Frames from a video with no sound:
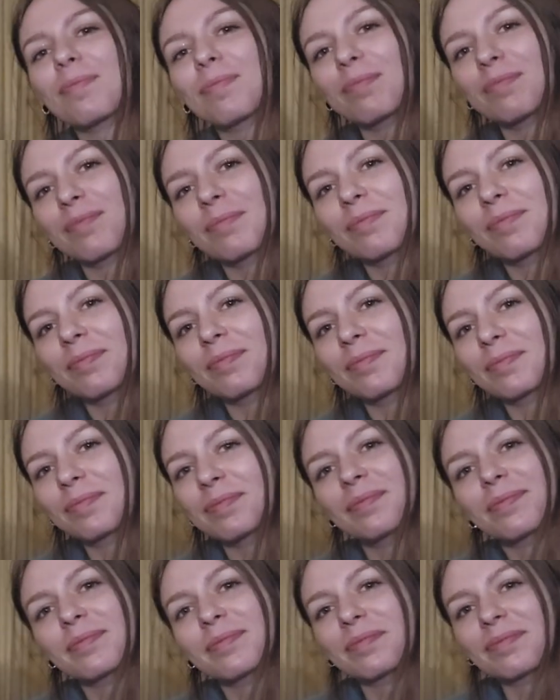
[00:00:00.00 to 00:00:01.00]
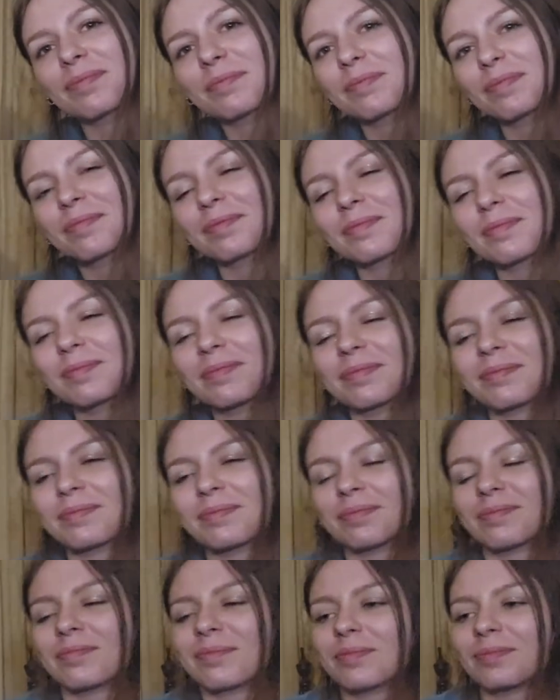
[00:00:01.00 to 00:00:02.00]

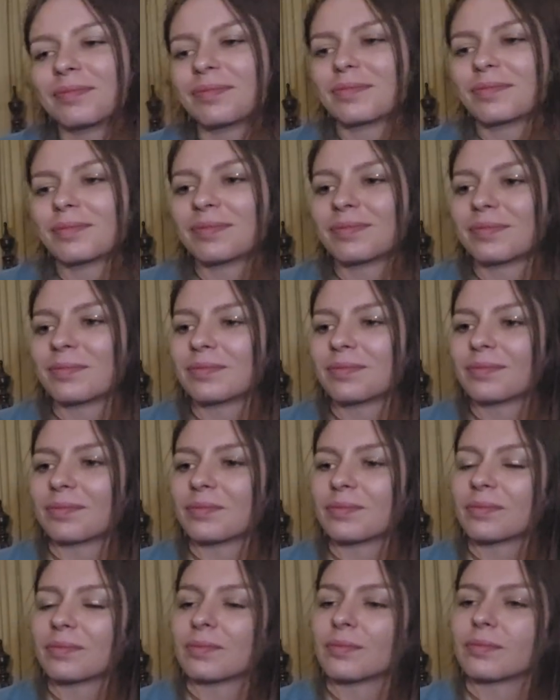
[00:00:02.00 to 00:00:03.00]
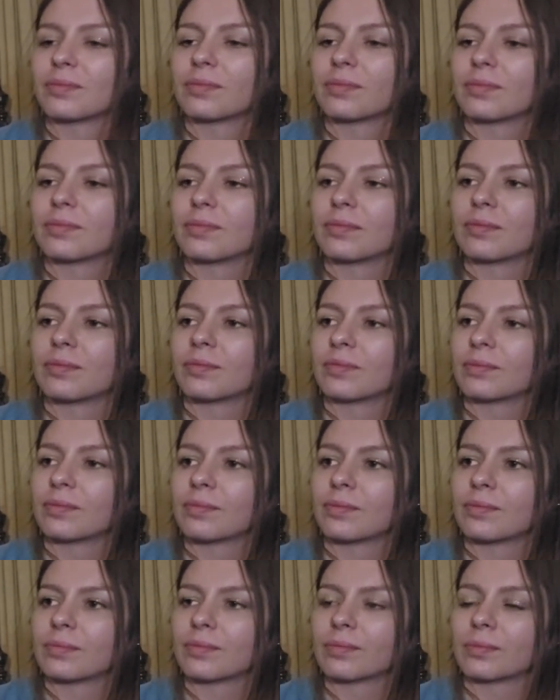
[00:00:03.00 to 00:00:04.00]

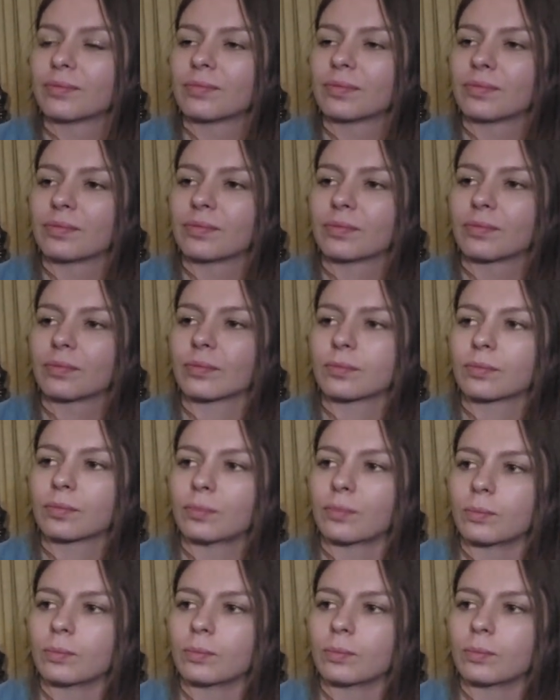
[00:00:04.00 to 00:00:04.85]
(not speaking)